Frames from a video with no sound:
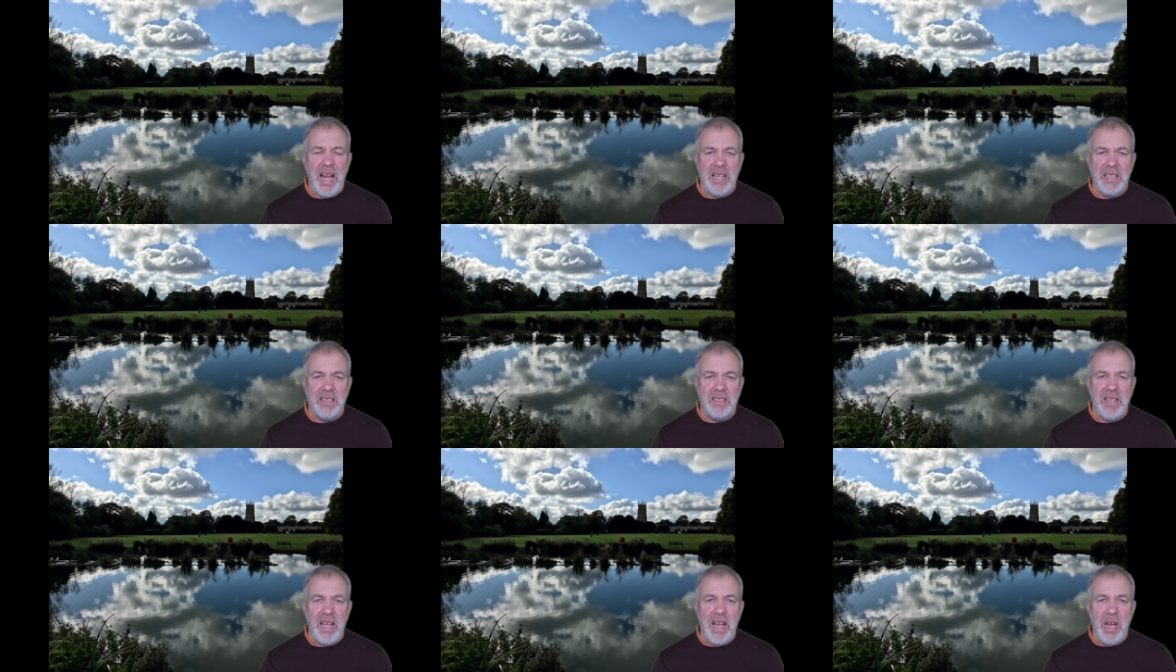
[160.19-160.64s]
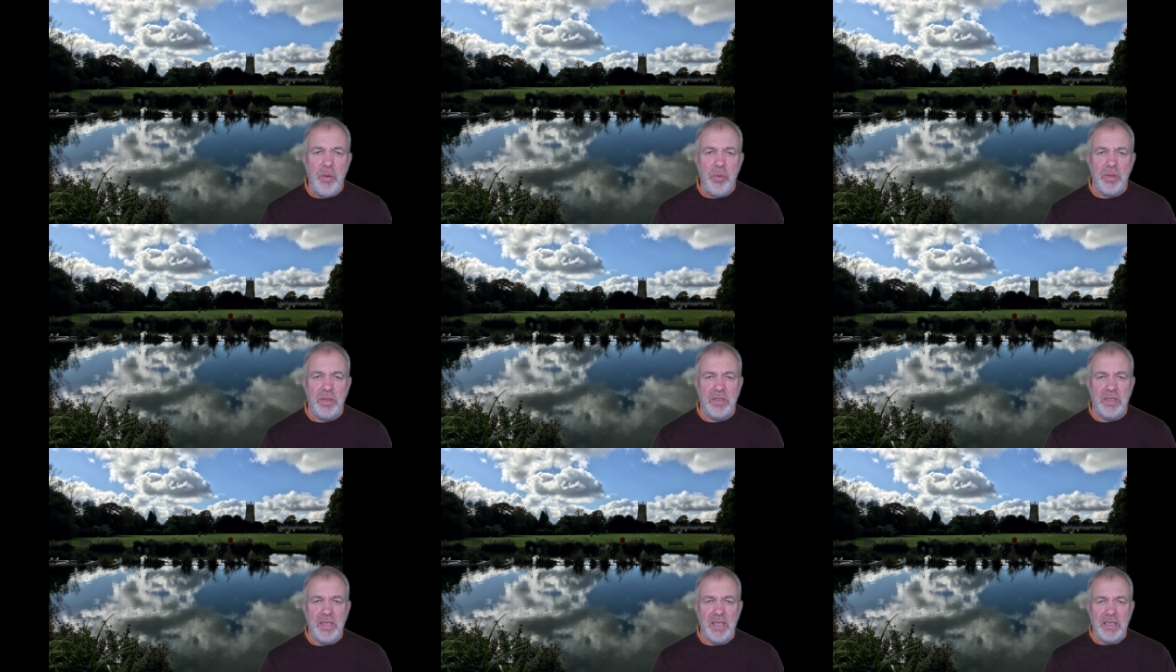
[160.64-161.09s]
stayed
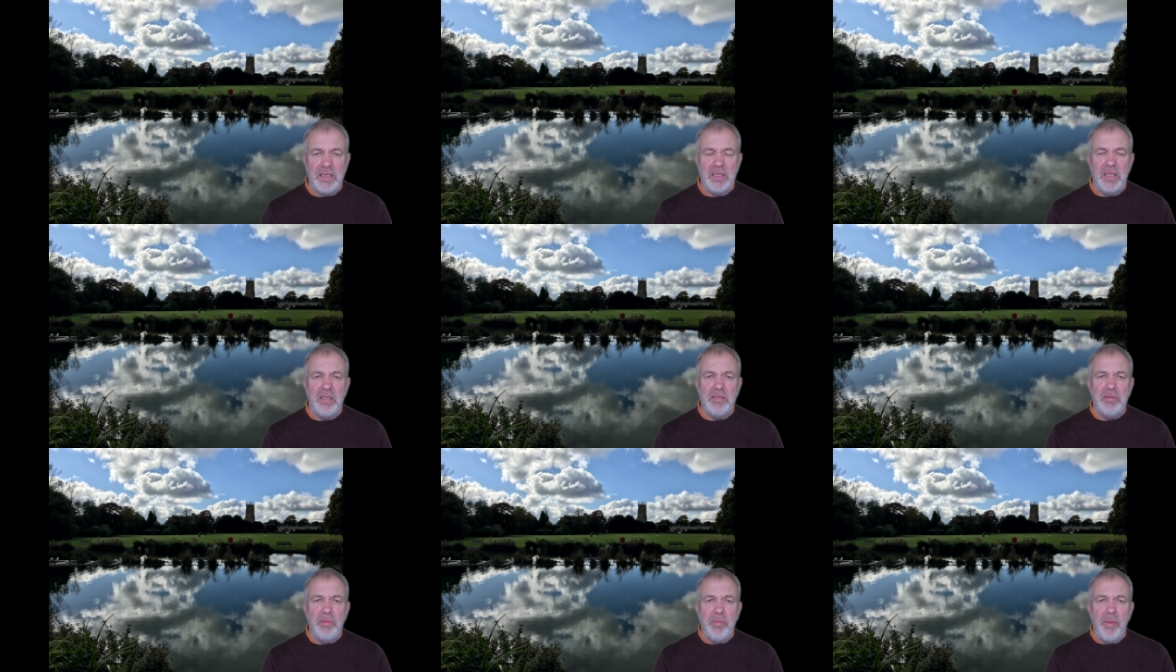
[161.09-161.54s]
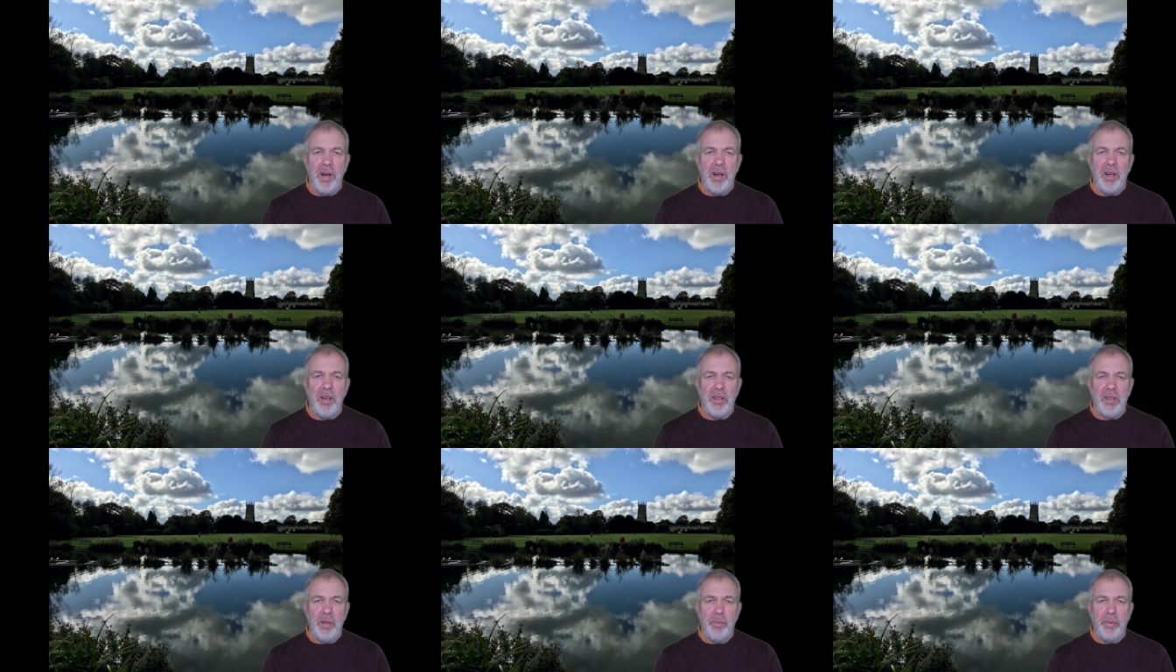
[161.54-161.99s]
with six. And a
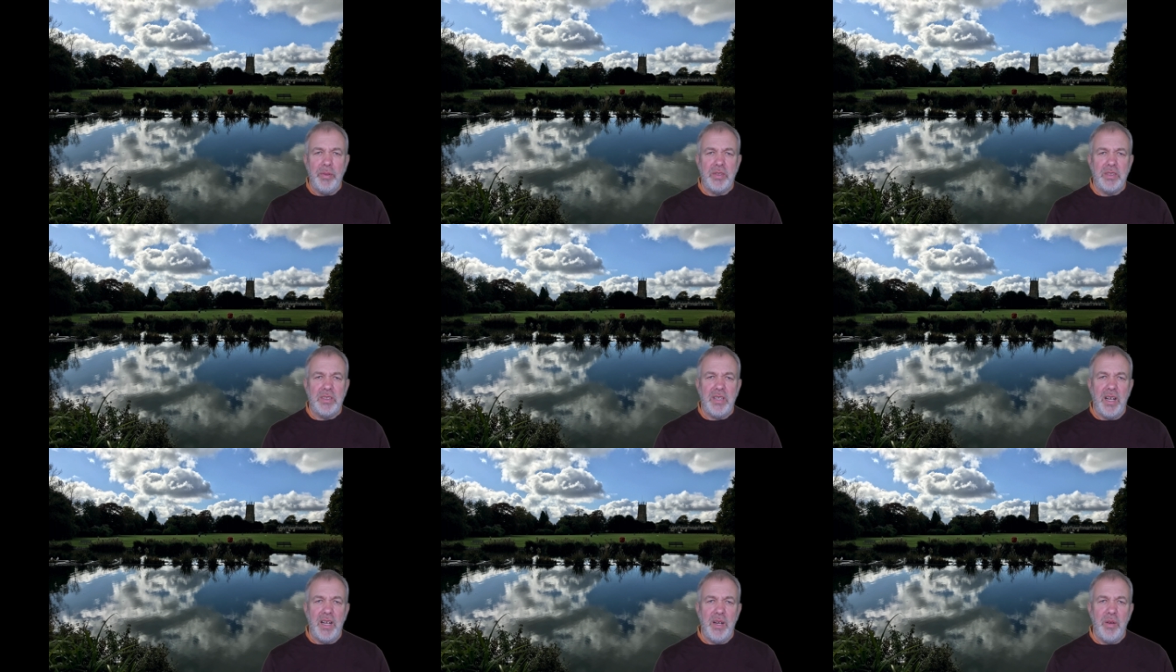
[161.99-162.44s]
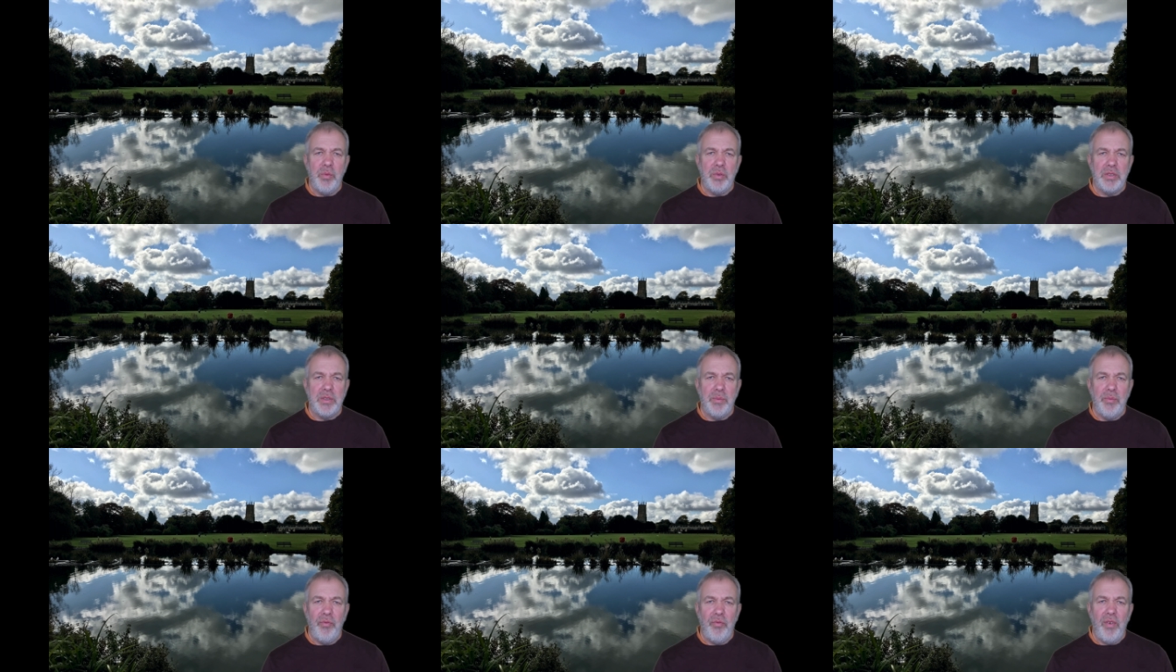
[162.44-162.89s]
remarkable sight was
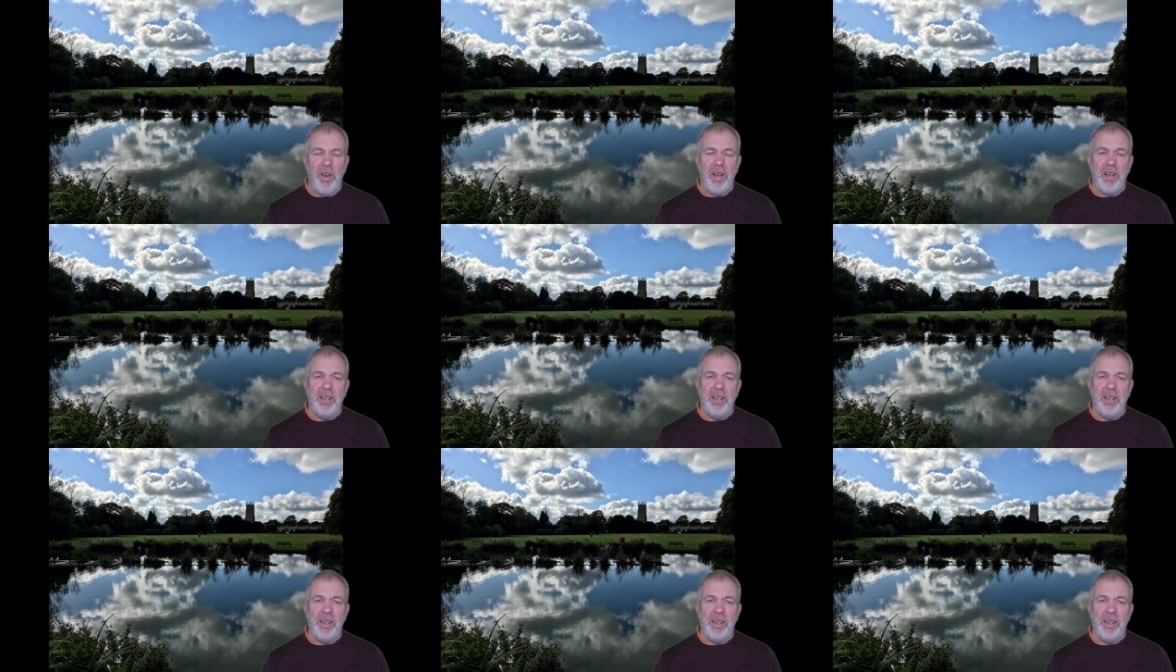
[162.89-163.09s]
them flying